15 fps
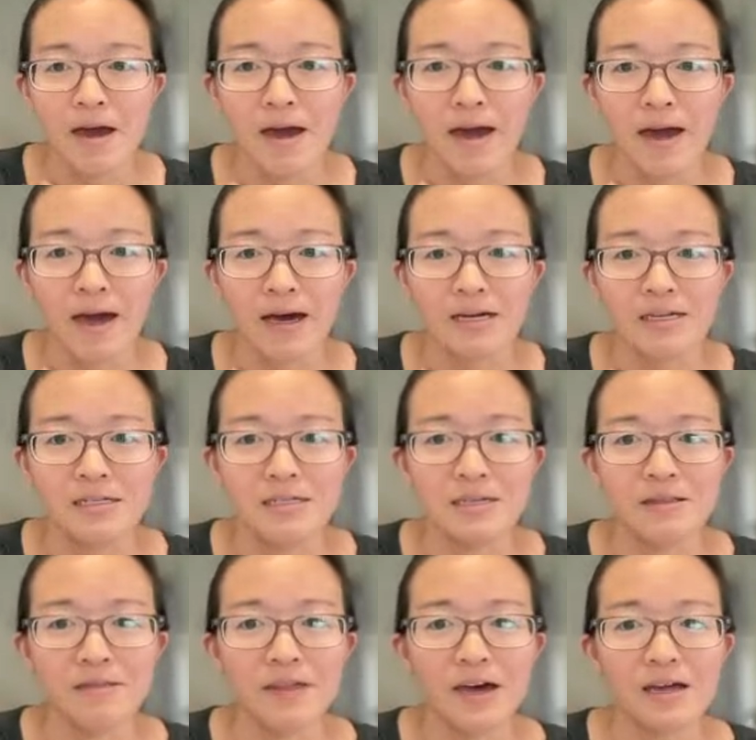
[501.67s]
And
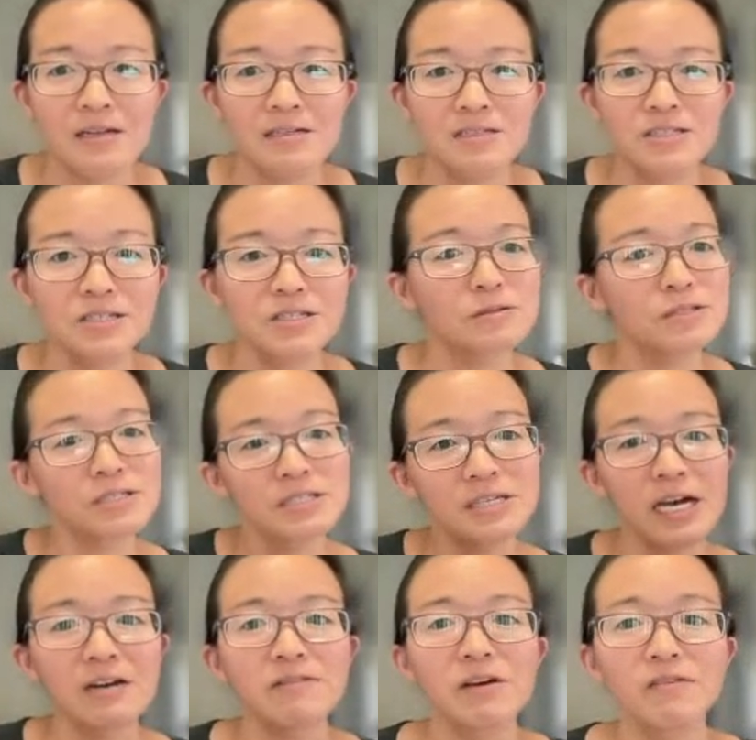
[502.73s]
then just to
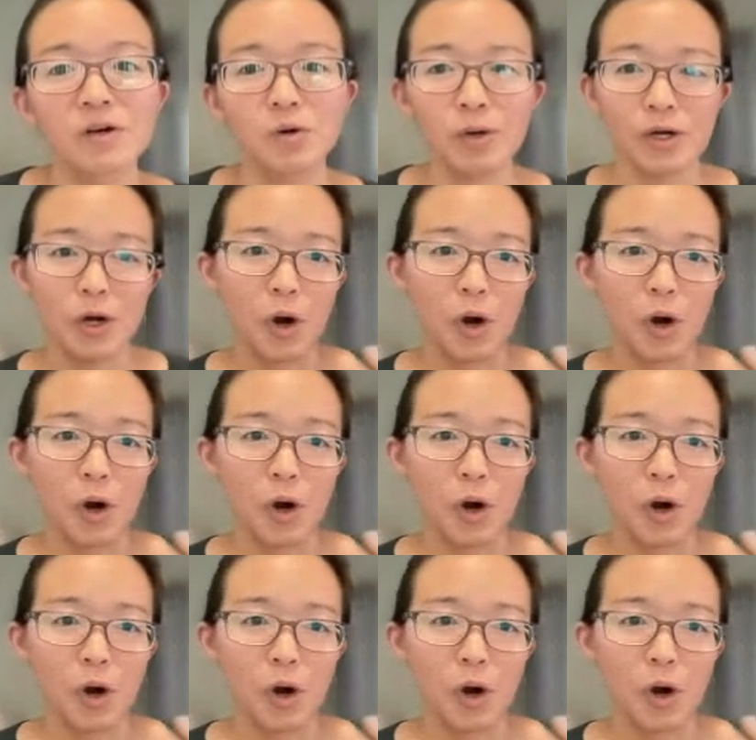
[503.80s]
kind of give a quick